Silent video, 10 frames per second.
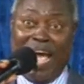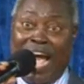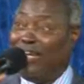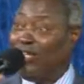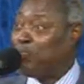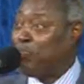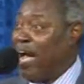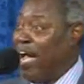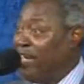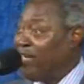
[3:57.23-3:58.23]
and in
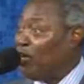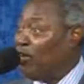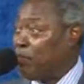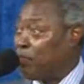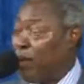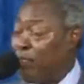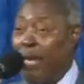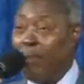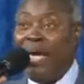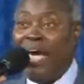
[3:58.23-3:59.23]
spite of the
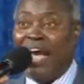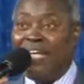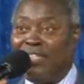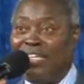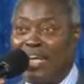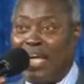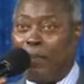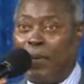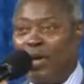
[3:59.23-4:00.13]
problem, I still keep